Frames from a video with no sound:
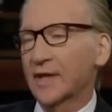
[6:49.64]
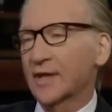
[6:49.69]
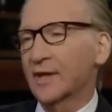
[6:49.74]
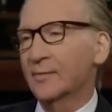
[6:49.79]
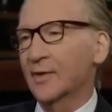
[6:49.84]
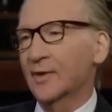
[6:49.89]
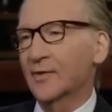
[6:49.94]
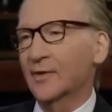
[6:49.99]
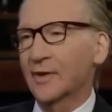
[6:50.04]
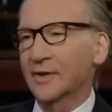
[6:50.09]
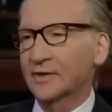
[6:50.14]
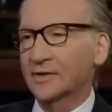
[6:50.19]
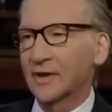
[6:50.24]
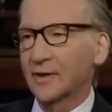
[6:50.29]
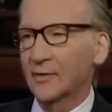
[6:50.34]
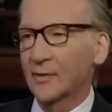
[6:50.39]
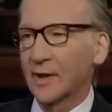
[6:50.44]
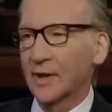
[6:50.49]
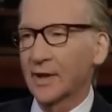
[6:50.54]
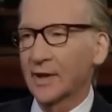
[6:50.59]
They come across
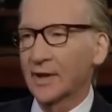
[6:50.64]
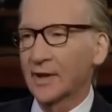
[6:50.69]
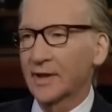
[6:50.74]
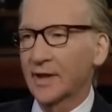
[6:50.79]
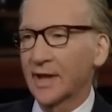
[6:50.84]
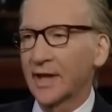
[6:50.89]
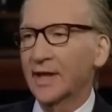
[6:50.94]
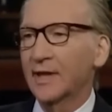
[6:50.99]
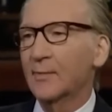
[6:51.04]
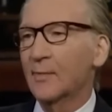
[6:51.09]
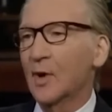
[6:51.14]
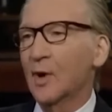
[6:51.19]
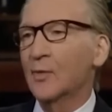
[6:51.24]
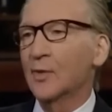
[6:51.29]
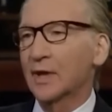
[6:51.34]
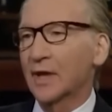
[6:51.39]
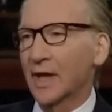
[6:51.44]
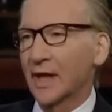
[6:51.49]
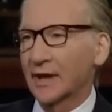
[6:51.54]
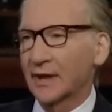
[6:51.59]
that way. In a
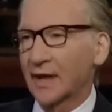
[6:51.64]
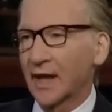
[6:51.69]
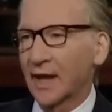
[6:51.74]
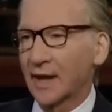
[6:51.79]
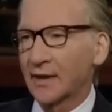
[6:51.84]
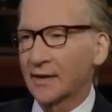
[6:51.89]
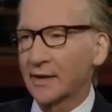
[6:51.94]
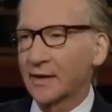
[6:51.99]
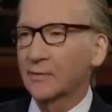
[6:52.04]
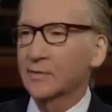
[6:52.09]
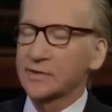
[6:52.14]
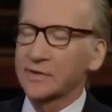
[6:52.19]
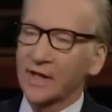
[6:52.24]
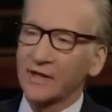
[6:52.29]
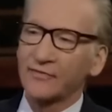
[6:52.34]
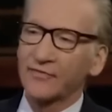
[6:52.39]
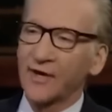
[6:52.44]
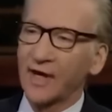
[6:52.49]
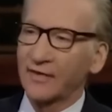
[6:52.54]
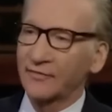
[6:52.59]
moment like that, it was
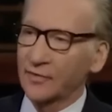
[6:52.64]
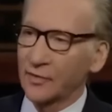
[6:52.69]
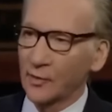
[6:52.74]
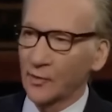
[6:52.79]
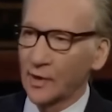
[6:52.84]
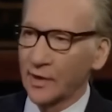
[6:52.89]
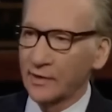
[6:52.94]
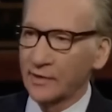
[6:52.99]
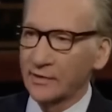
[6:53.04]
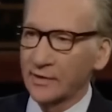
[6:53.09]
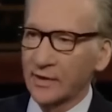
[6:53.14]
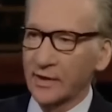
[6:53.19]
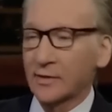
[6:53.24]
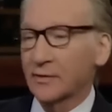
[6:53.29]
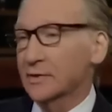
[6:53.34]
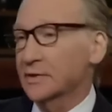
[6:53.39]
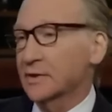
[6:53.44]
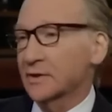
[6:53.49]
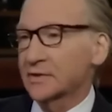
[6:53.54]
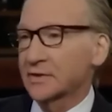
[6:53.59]
like 5-1. It
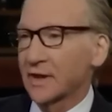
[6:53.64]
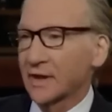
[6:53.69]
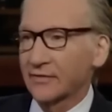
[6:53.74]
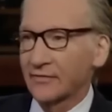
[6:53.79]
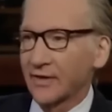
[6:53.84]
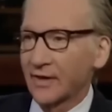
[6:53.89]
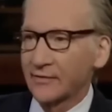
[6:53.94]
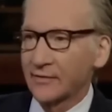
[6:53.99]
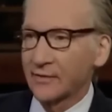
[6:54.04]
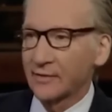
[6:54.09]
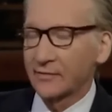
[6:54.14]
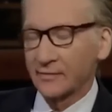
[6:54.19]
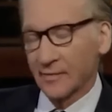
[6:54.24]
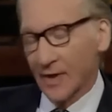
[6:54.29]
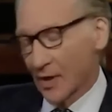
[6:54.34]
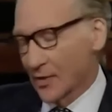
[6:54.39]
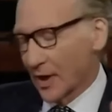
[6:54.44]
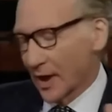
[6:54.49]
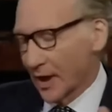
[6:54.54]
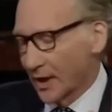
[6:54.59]
always looks like 5-1.
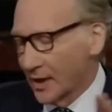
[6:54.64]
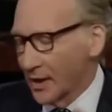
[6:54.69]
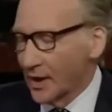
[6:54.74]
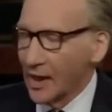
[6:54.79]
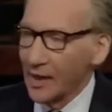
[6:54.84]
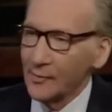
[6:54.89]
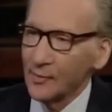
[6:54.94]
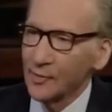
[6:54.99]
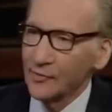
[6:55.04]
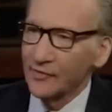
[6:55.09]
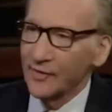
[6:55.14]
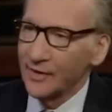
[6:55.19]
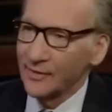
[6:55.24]
Okay, I'll move